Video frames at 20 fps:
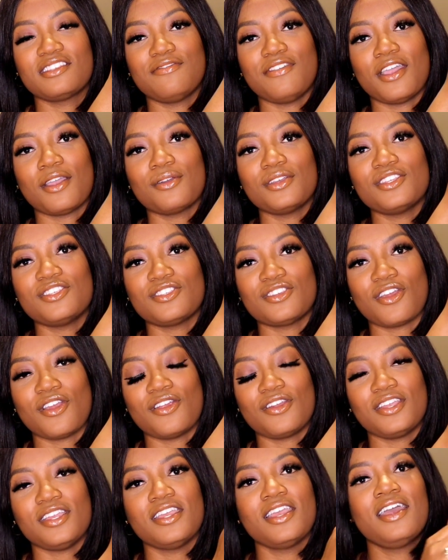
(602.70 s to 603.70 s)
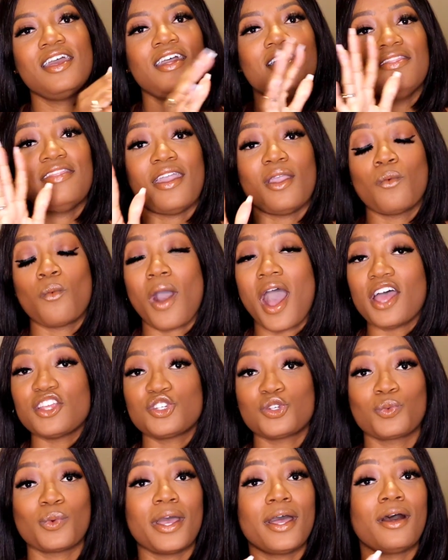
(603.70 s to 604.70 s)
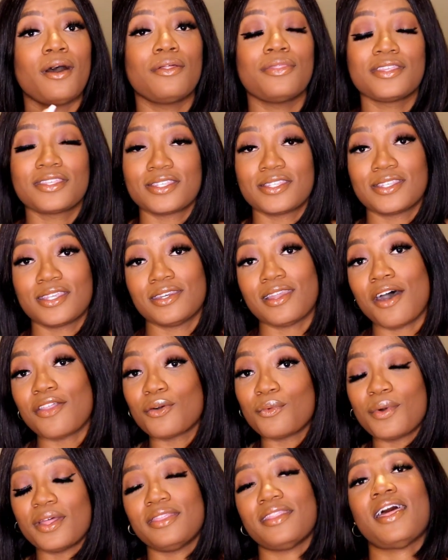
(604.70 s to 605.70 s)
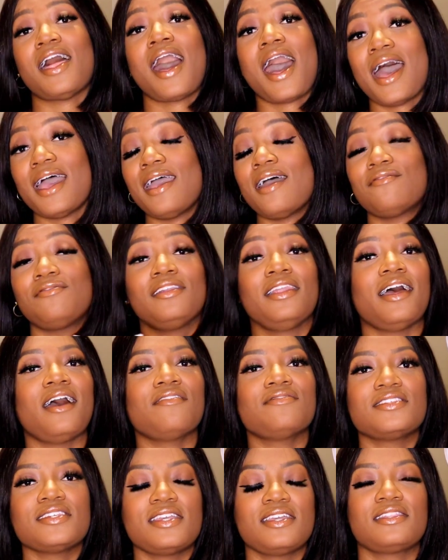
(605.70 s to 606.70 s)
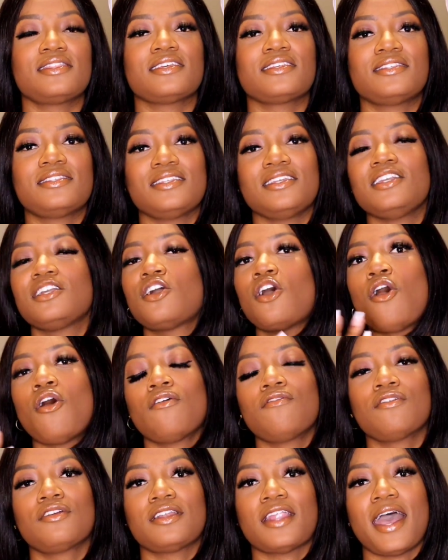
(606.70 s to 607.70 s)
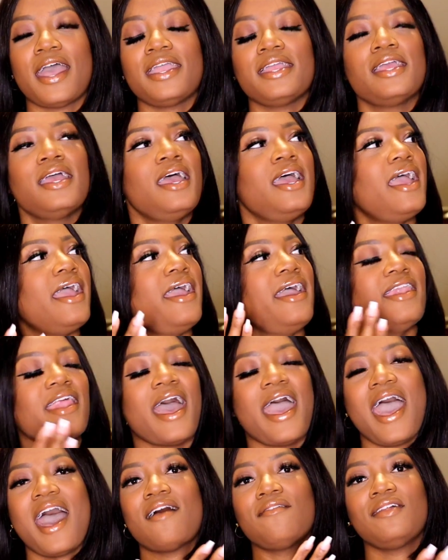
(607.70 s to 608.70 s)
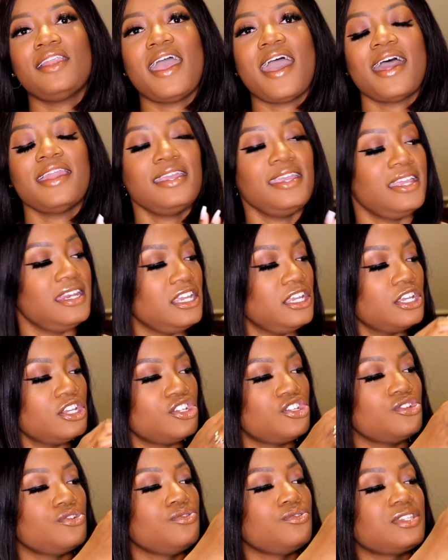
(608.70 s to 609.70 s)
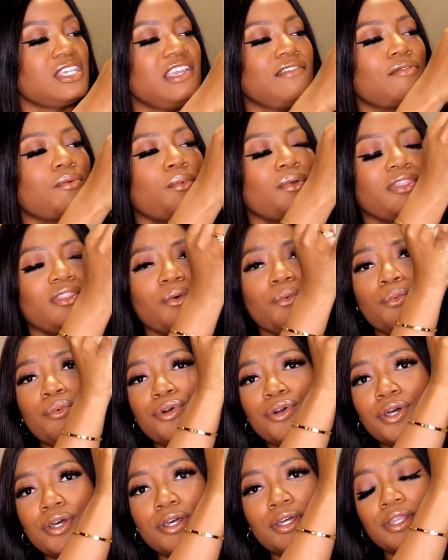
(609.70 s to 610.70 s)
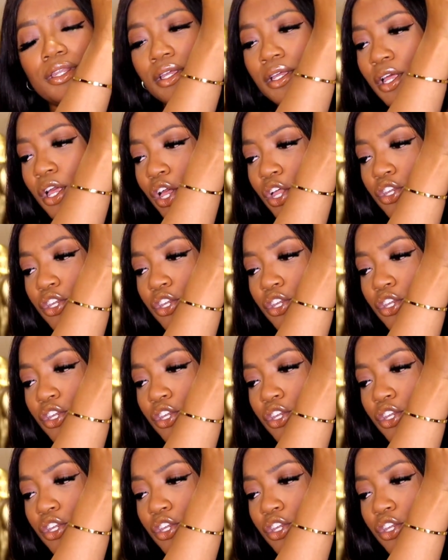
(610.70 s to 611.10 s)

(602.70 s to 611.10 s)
is very sturdy. They wash well. This is another one that I have left in the sink overnight, and I haven't had any issues even with the wood.